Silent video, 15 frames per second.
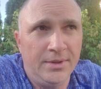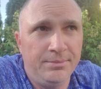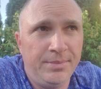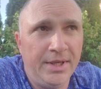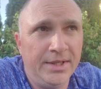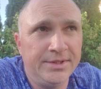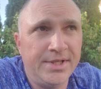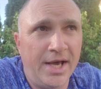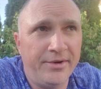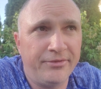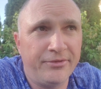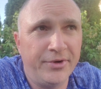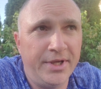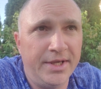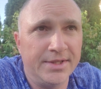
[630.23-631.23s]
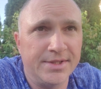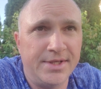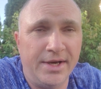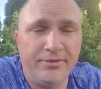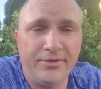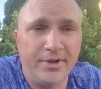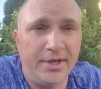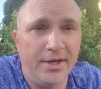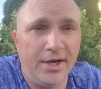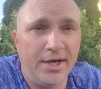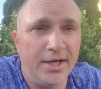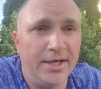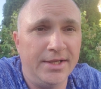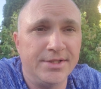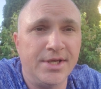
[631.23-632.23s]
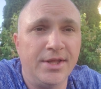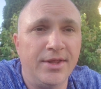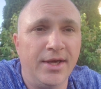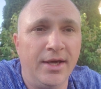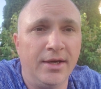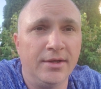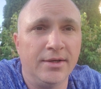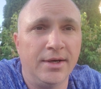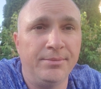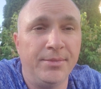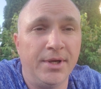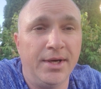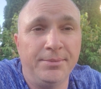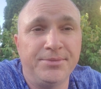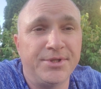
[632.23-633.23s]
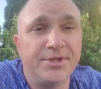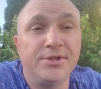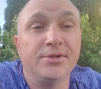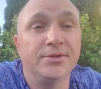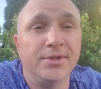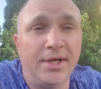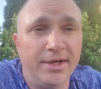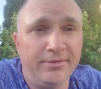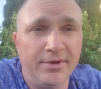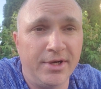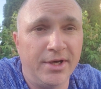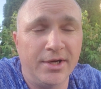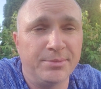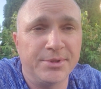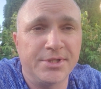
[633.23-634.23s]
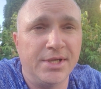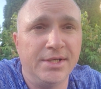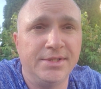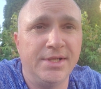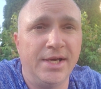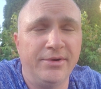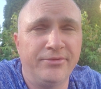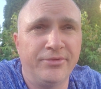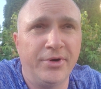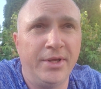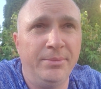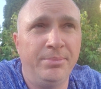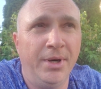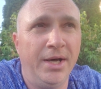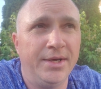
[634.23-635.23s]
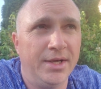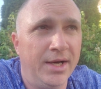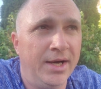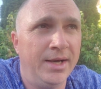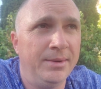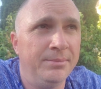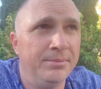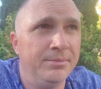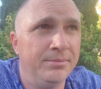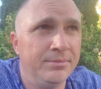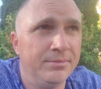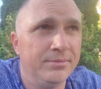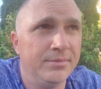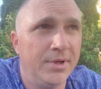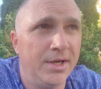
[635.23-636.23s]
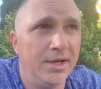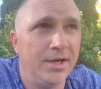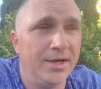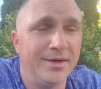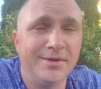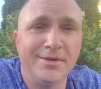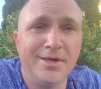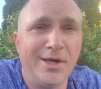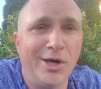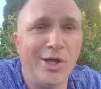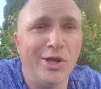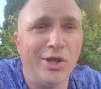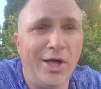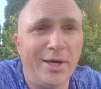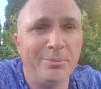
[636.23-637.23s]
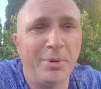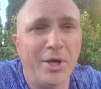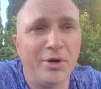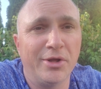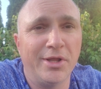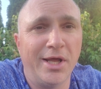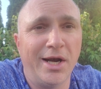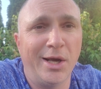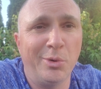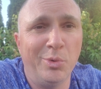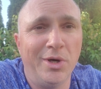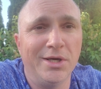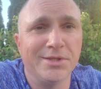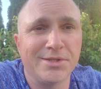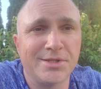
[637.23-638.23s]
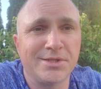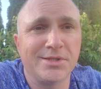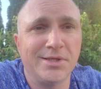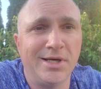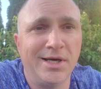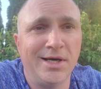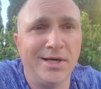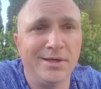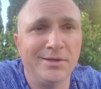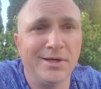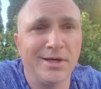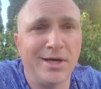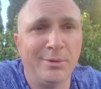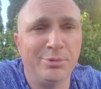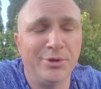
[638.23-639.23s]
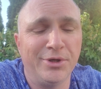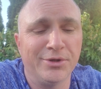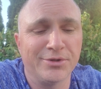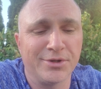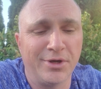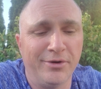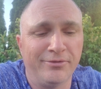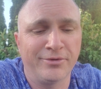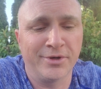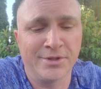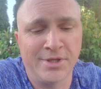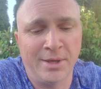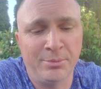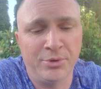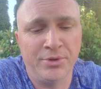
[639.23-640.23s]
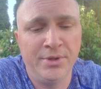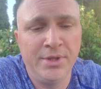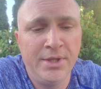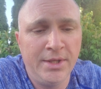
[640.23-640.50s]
Being debt-free is definitely not an easy thing. I'm still not even 100% debt-free, but I'm a lot better than I was a couple years ago, for example.